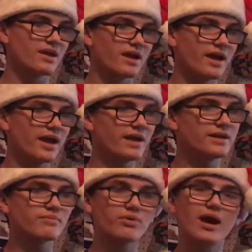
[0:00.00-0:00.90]
and
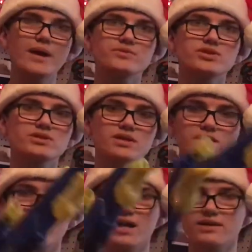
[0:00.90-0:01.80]
it primes just
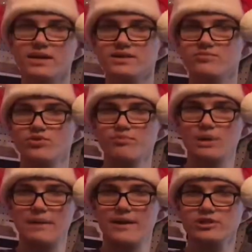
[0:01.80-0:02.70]
like that, a nice smooth
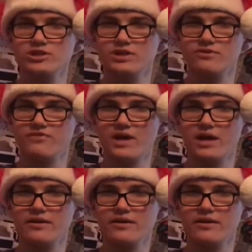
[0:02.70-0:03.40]
prime action, and you fire